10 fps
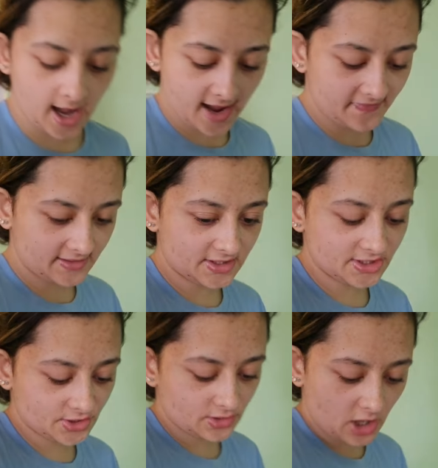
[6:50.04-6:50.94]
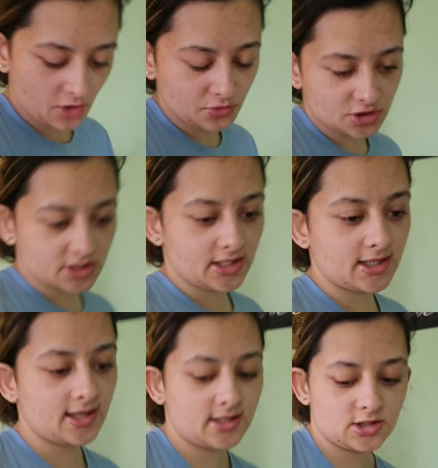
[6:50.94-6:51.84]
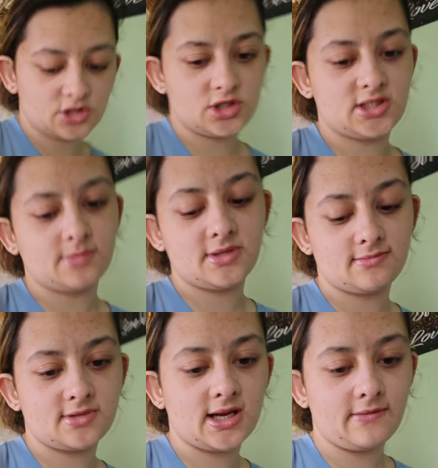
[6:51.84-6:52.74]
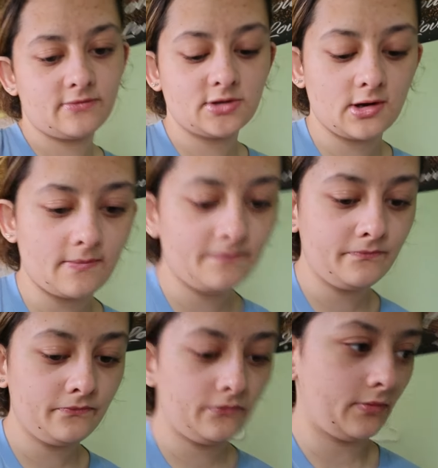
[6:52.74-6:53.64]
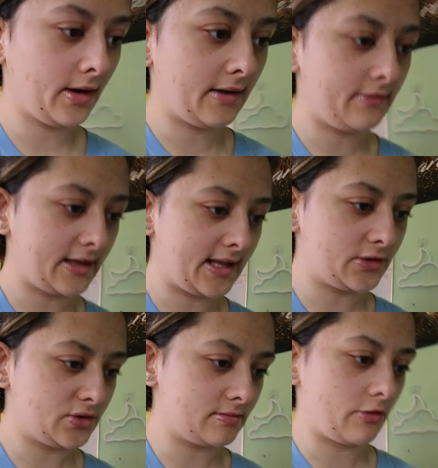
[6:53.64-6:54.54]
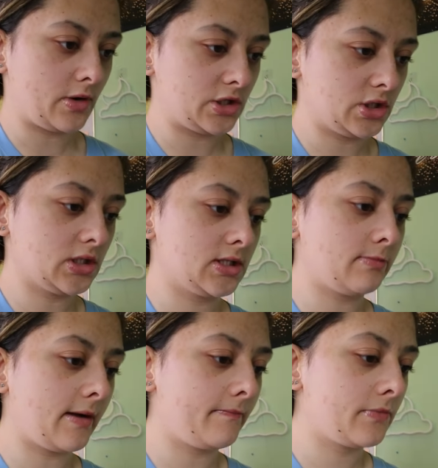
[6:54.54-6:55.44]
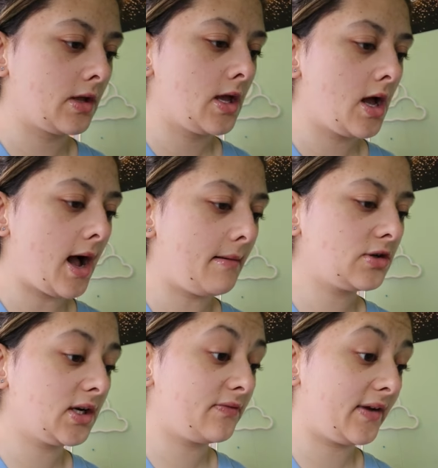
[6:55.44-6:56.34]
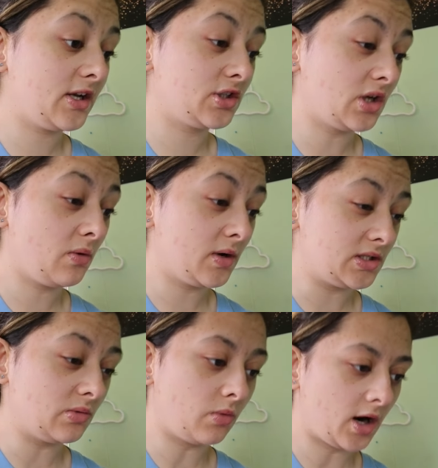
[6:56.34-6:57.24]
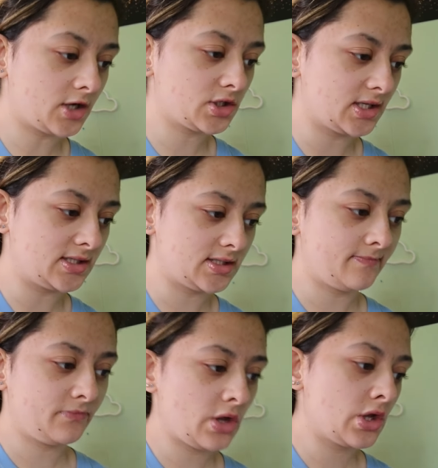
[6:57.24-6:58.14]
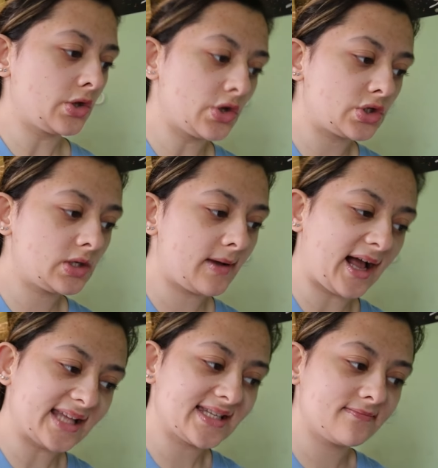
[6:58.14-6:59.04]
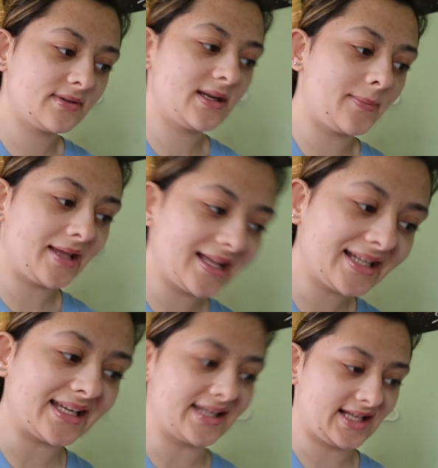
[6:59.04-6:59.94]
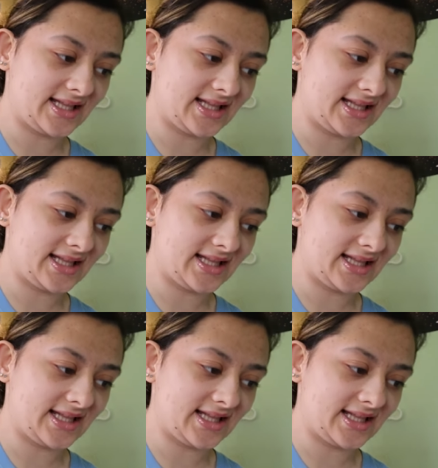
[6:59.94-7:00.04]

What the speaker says: I have like this coach thing and she sent me some stuff. So I've like answered some questions, but I'm going to try to find a show what to watch because YouTube hasn't been appealing